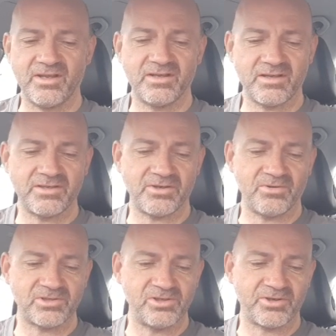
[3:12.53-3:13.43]
as I
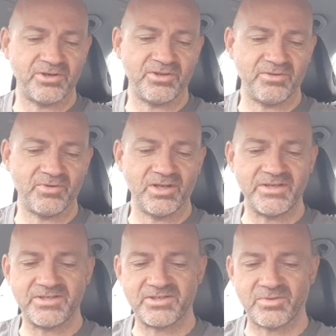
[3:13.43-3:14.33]
was looking at the releases,